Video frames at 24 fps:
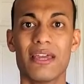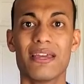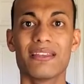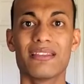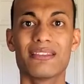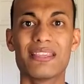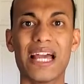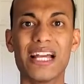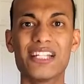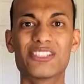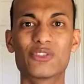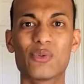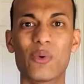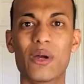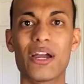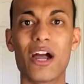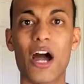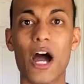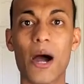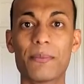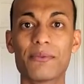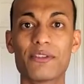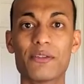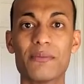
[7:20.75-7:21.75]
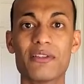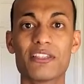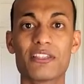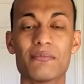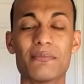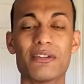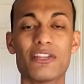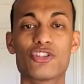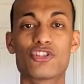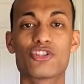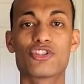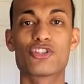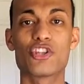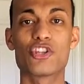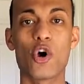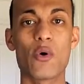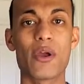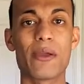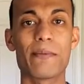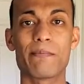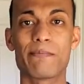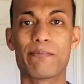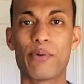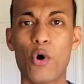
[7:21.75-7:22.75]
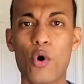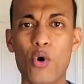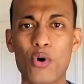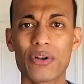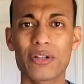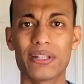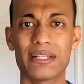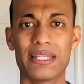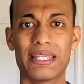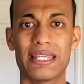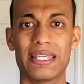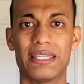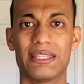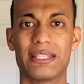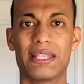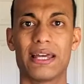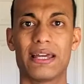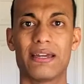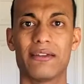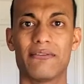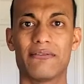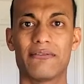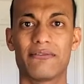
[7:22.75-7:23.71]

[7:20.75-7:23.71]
That's why optimism is so important in life.